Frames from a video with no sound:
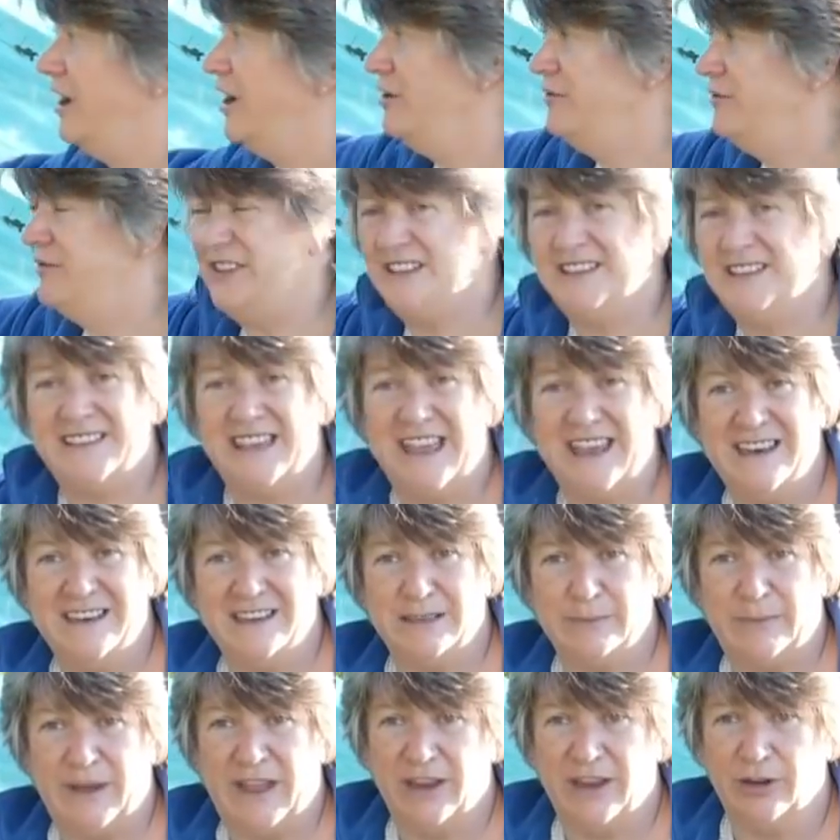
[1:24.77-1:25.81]
over this
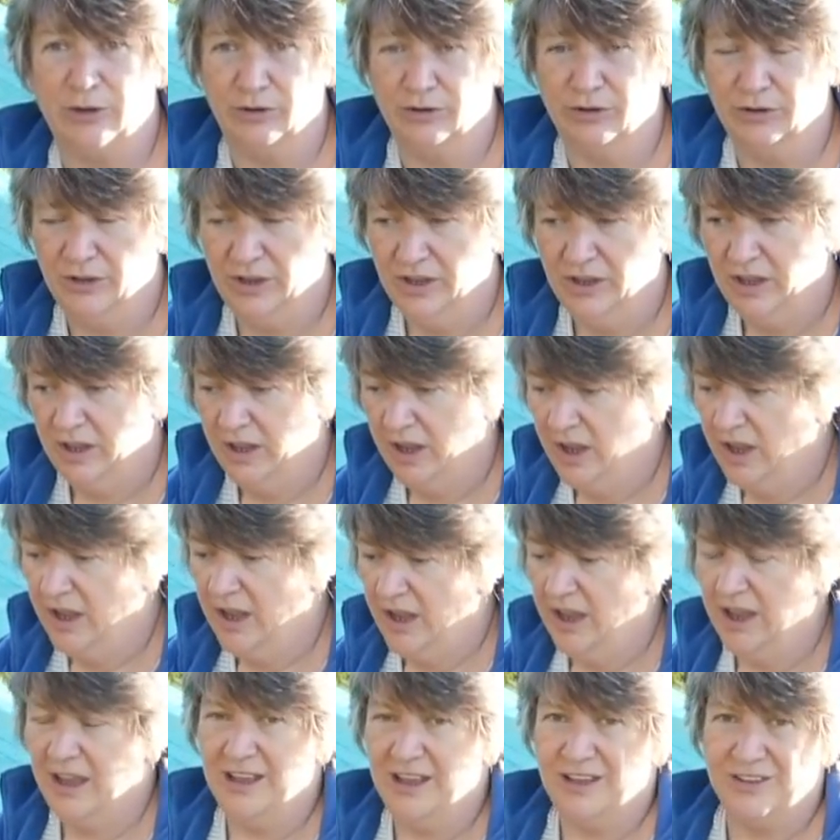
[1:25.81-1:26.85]
end panel.
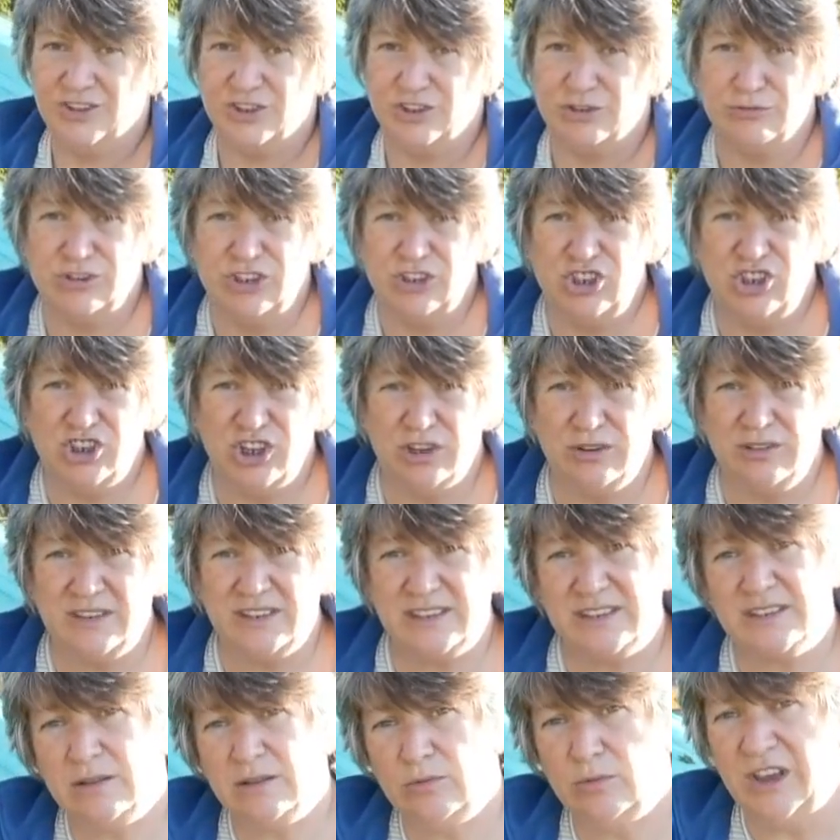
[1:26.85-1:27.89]
Uh, to
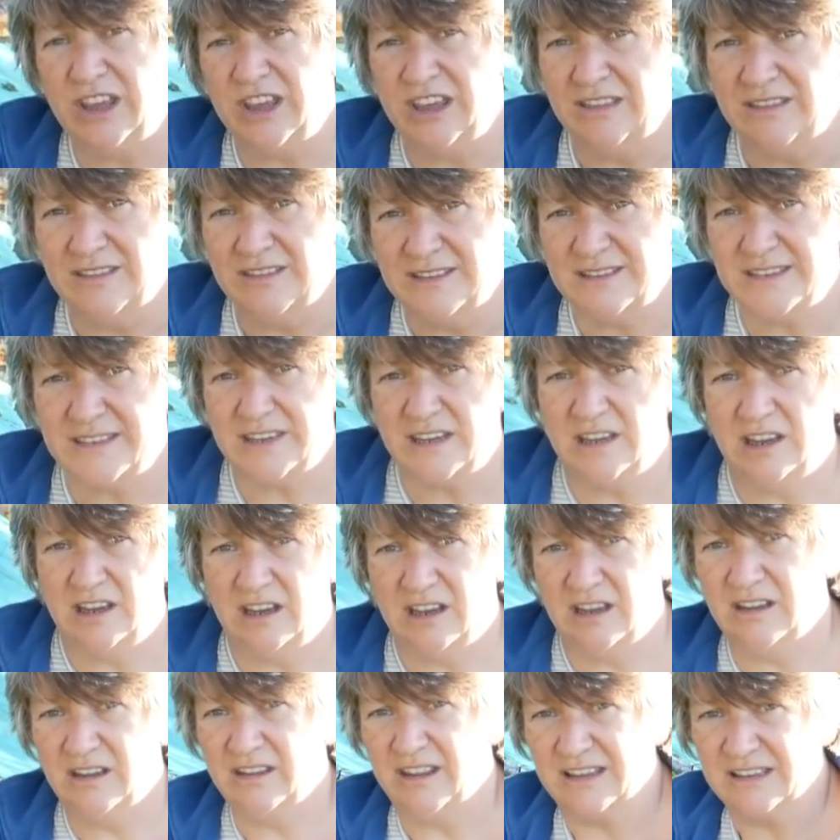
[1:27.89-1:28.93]
reduce the wind
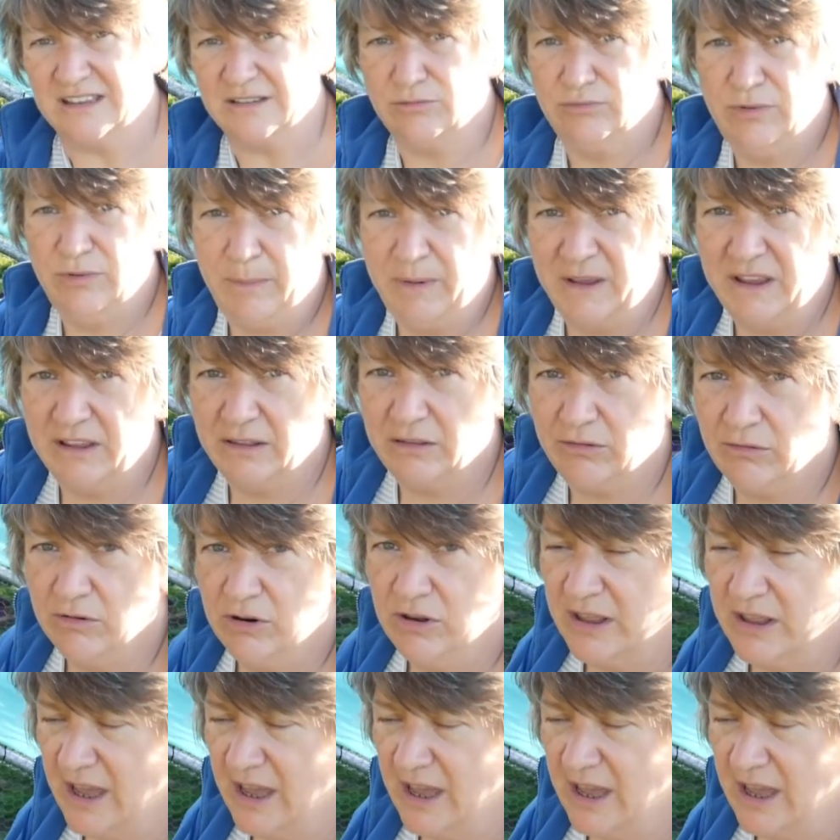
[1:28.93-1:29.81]
uh, that's ripping through